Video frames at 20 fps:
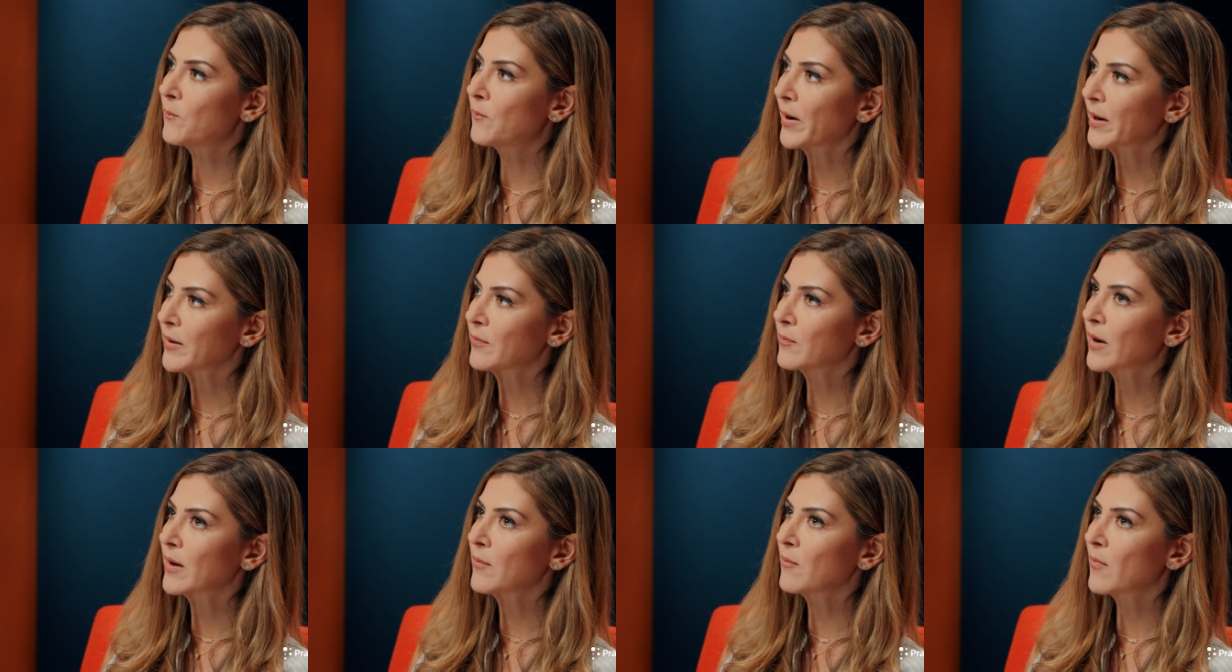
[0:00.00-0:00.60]
but
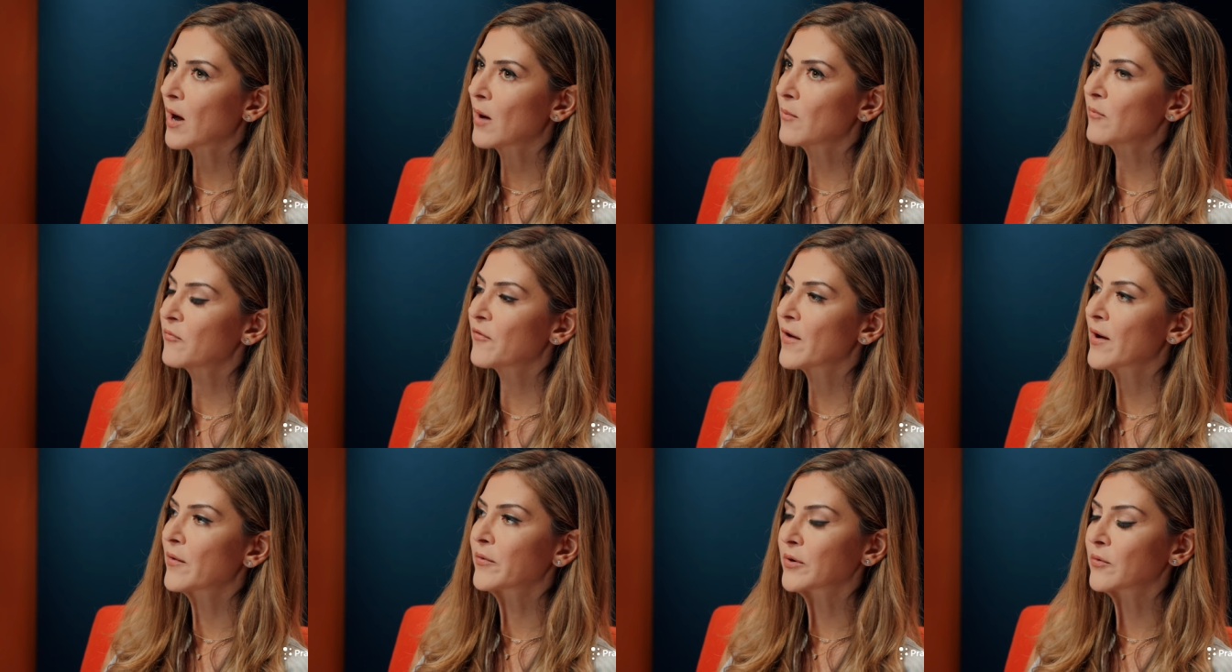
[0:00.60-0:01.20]
my mom
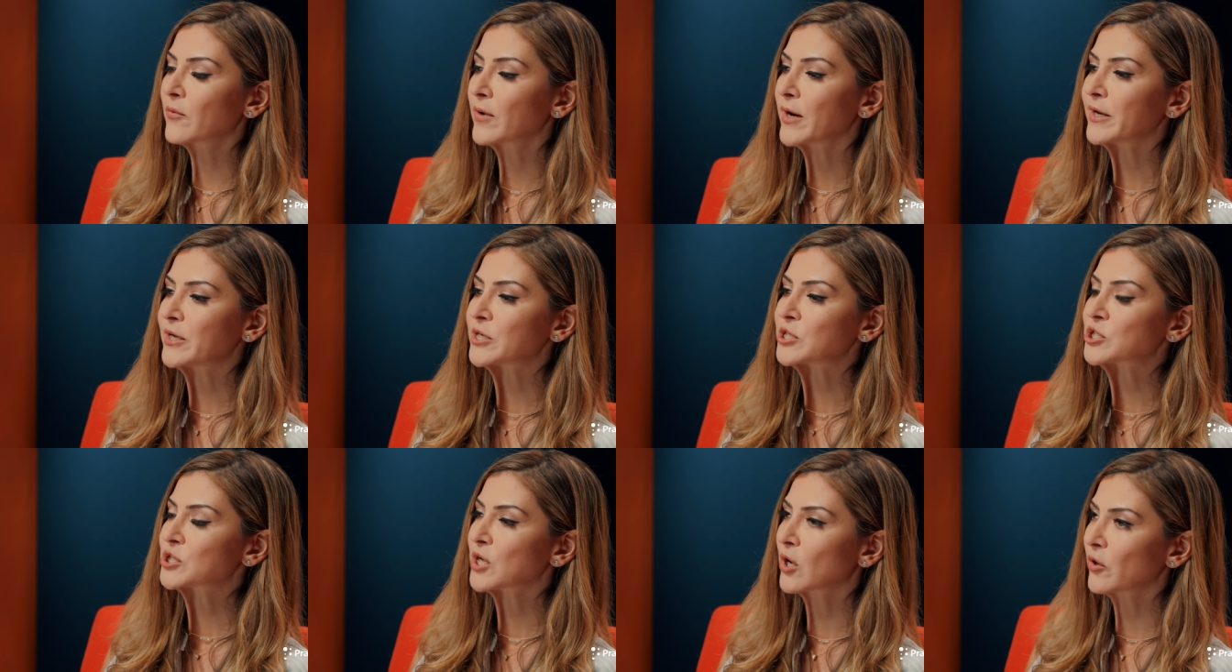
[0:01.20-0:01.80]
found a way to
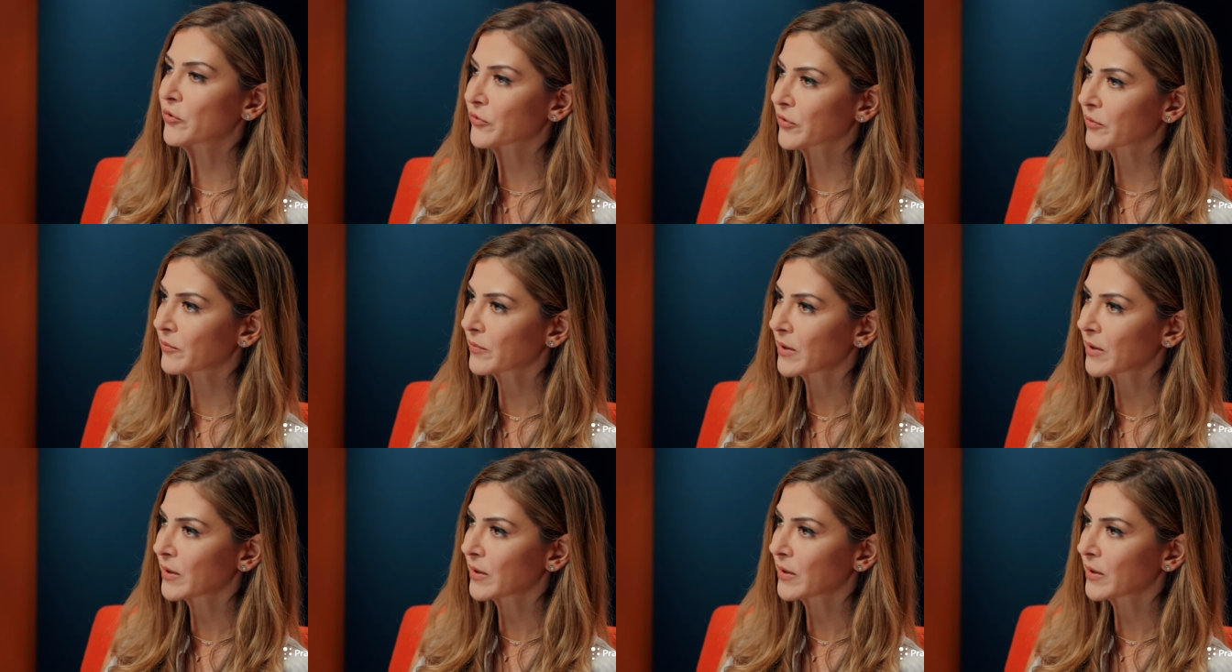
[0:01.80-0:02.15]
shelter